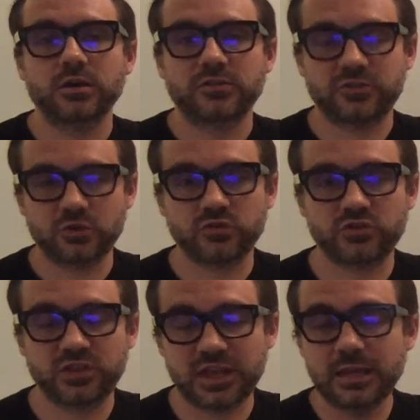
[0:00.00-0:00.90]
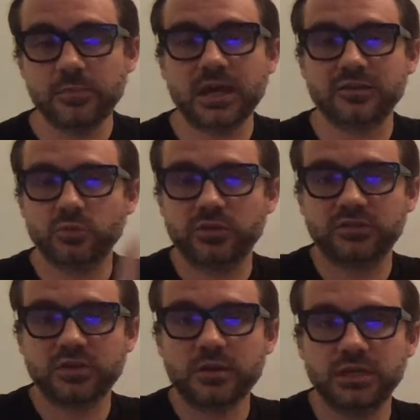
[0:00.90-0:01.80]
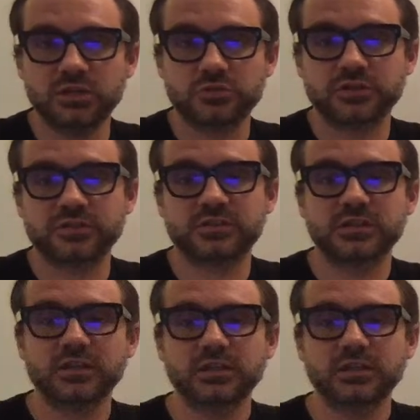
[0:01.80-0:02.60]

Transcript: So same as with the dot matrix.